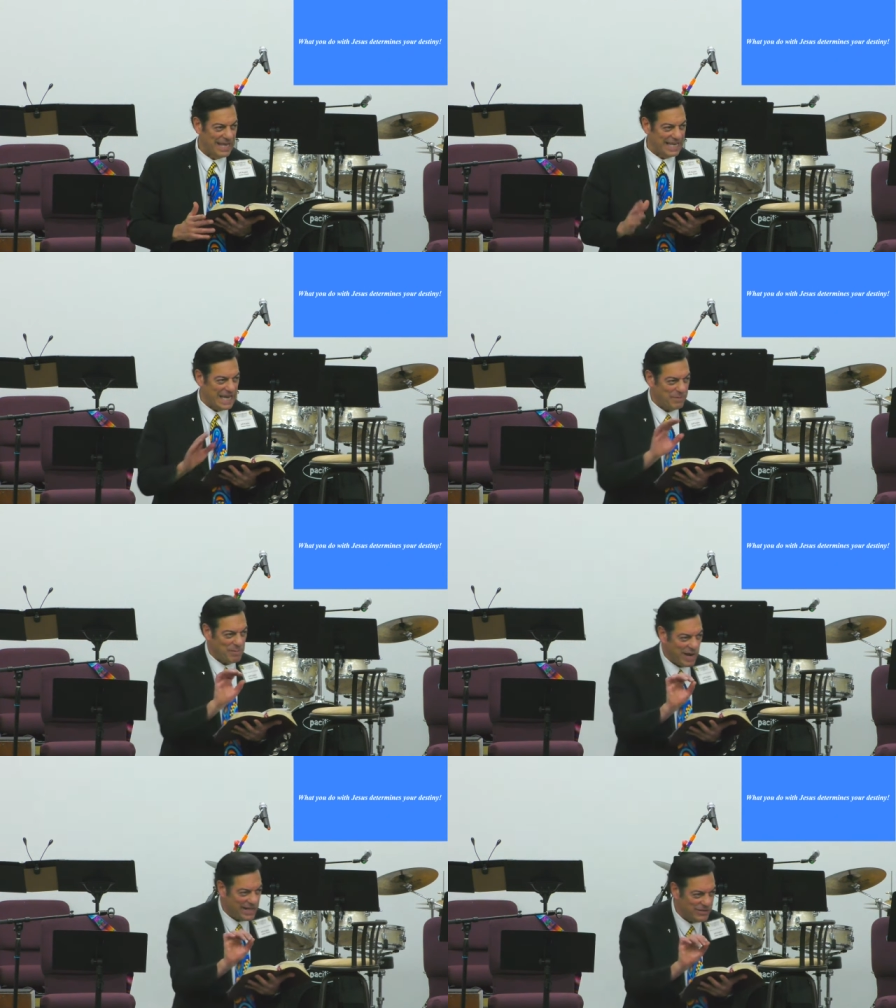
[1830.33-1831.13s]
Keep in
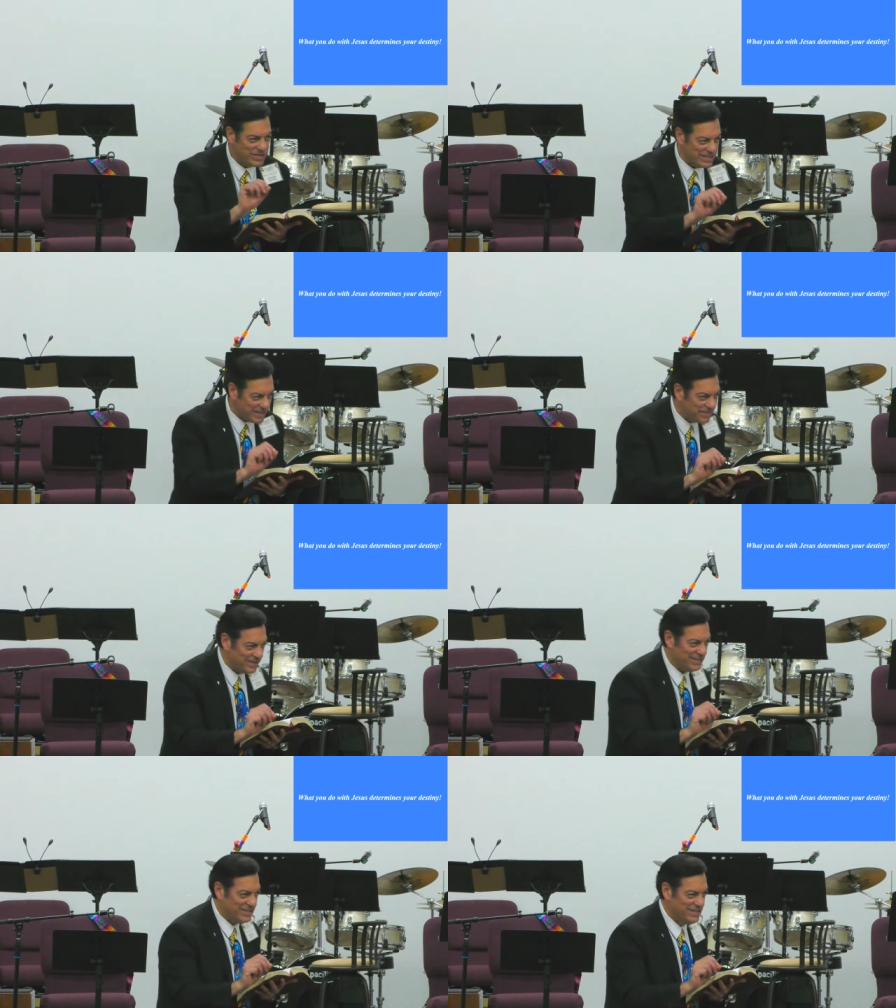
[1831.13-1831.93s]
mind there's a
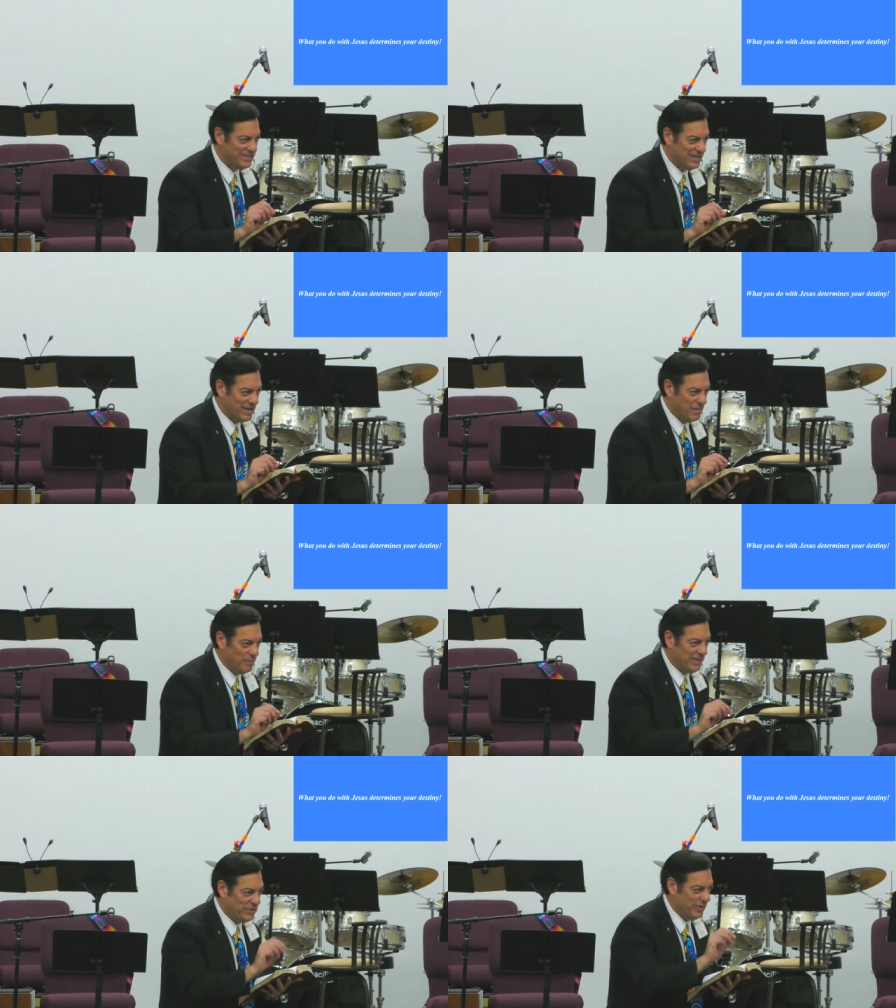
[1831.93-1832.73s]
difference
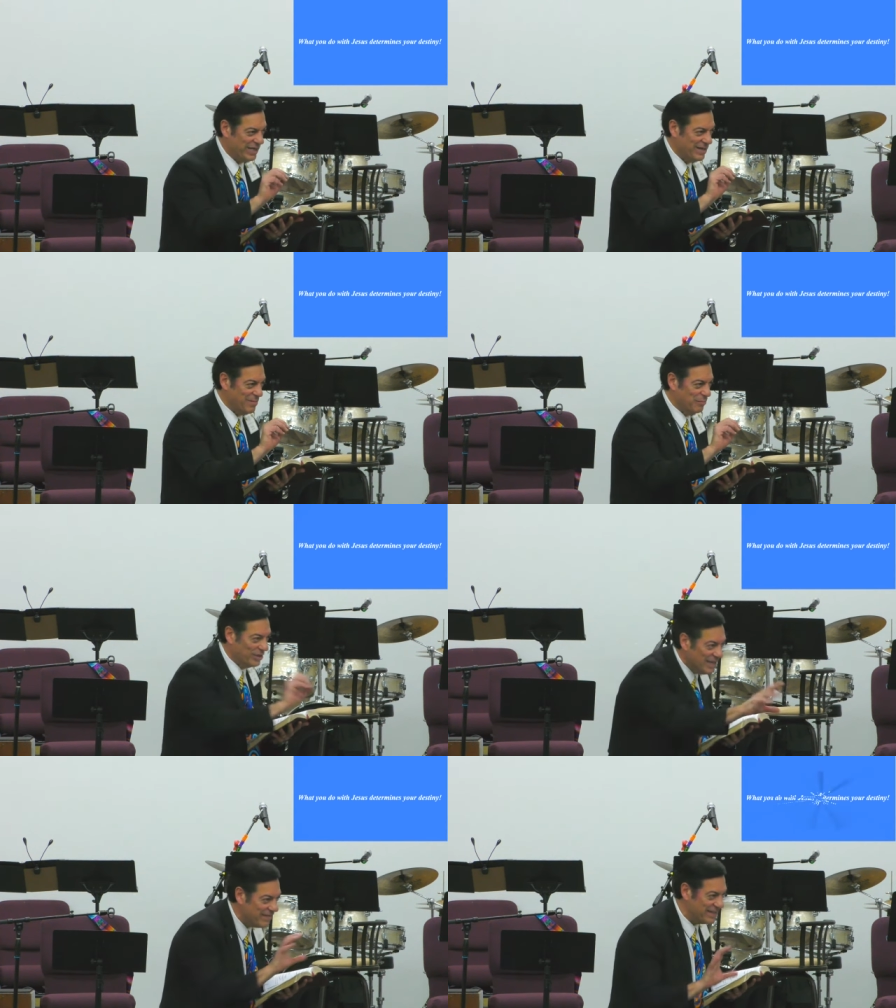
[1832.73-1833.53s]
between
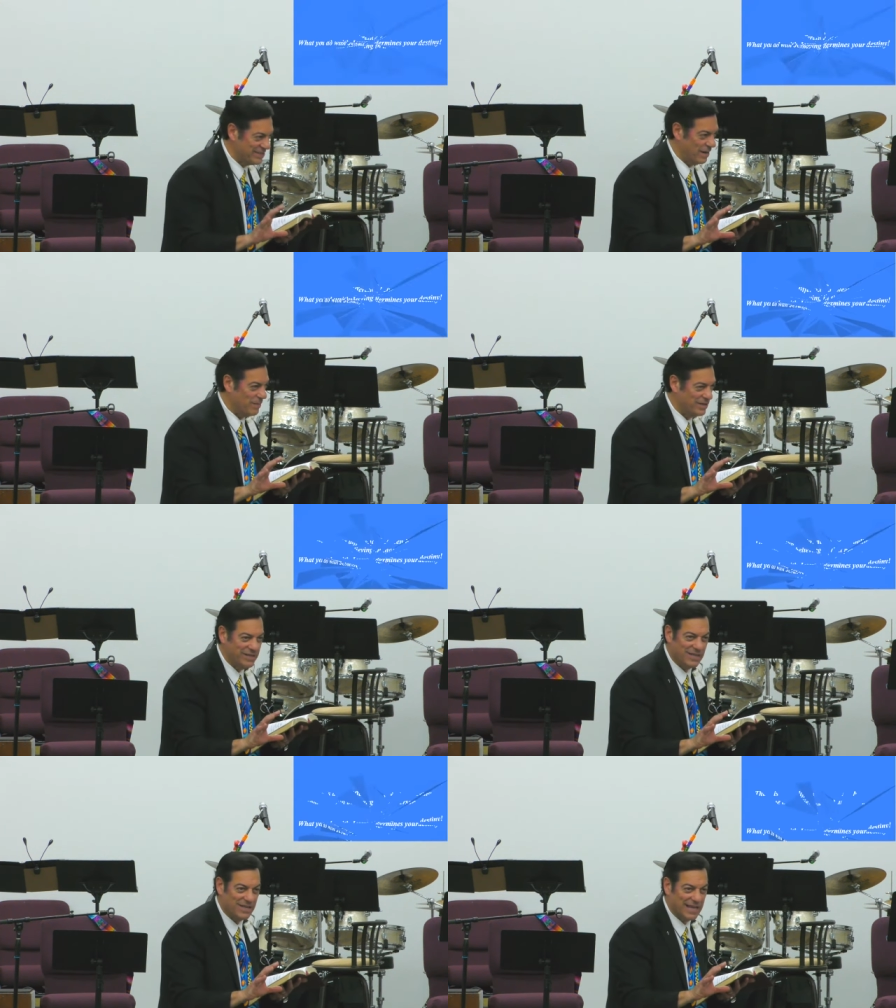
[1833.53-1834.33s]
believing someone
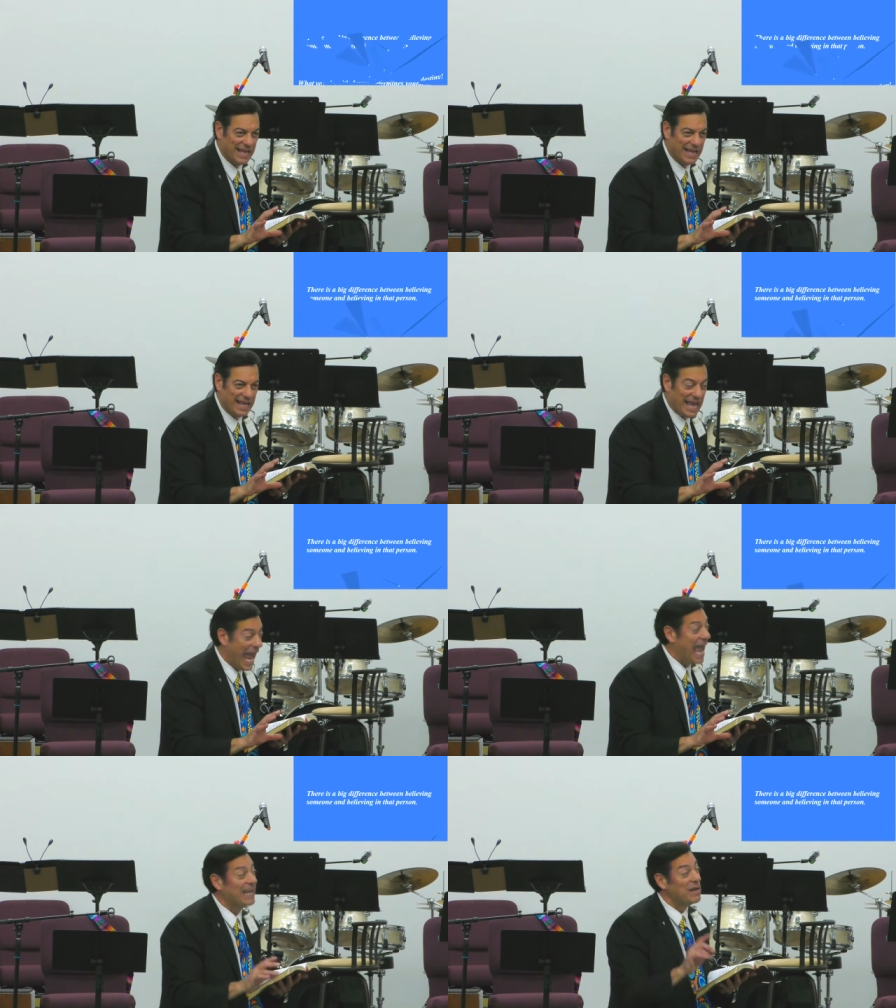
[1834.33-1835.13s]

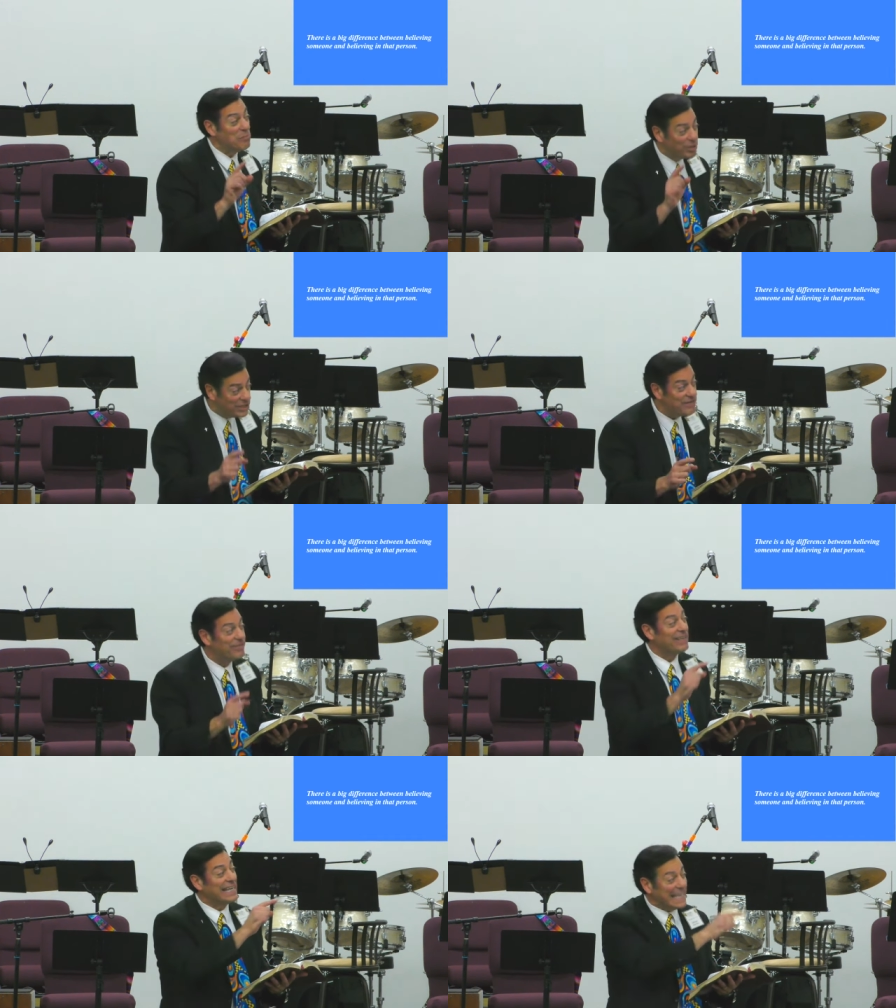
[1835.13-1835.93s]
and
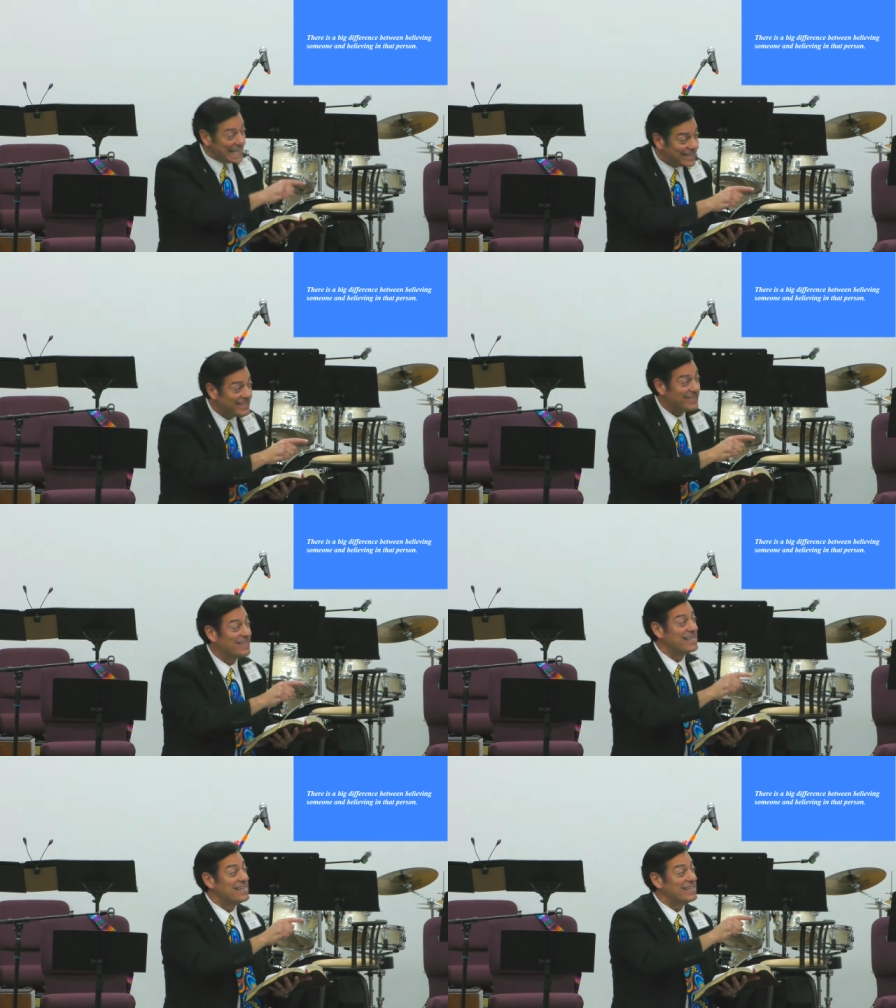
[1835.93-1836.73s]
believing in
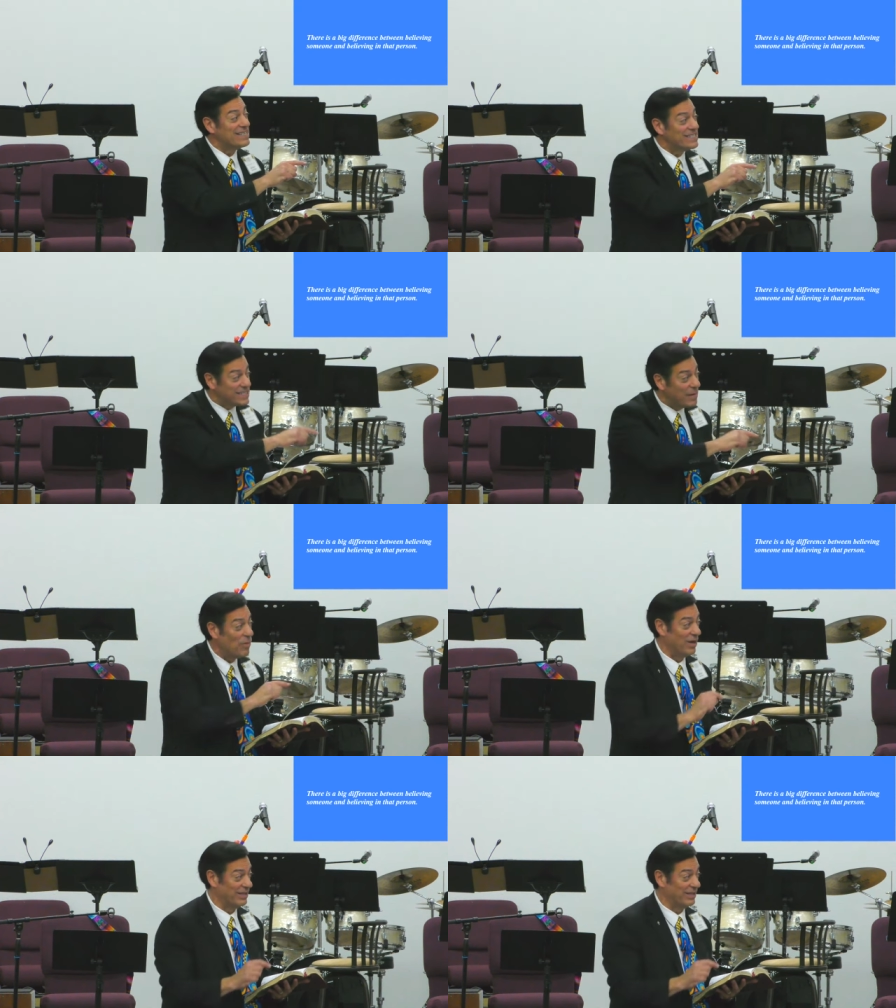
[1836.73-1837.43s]
someone.